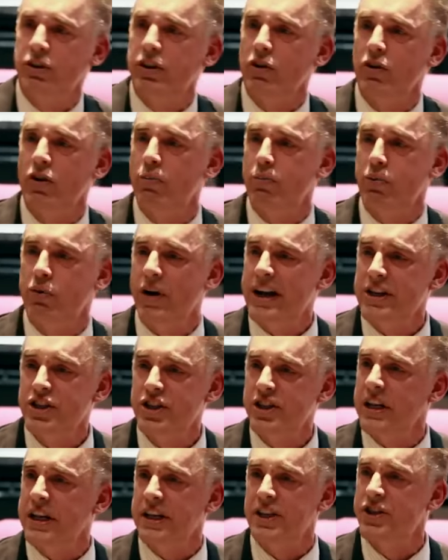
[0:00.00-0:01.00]
about their
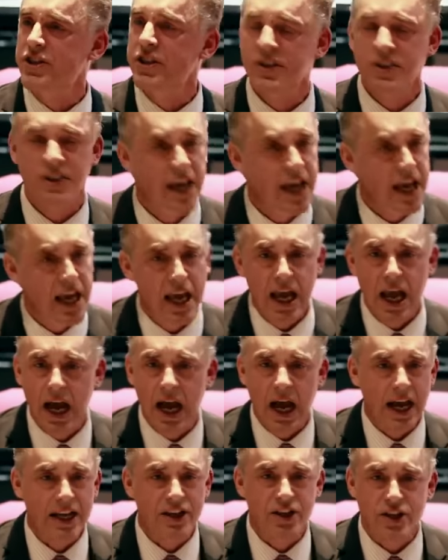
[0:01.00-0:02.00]
oppression. It's just,
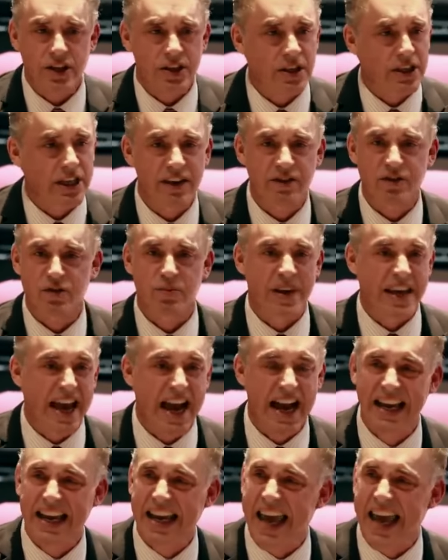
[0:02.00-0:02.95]
it just leaves me